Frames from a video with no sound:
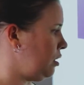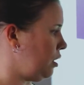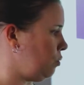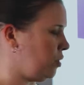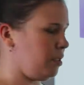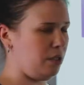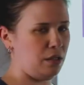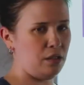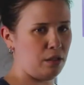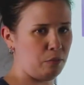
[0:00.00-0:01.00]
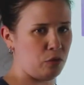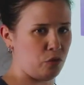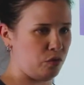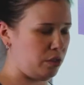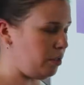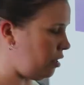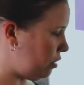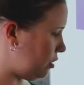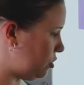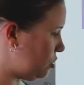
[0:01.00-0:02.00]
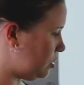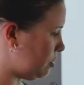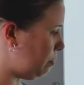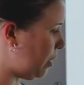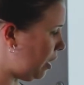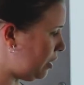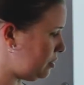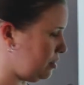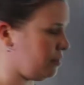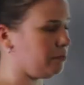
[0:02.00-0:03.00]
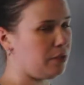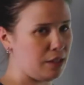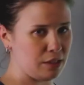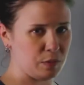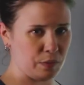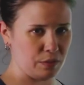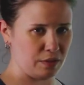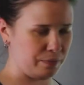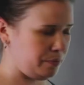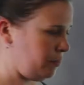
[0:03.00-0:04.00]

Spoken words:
And when the number is really large, it's a positive exponent.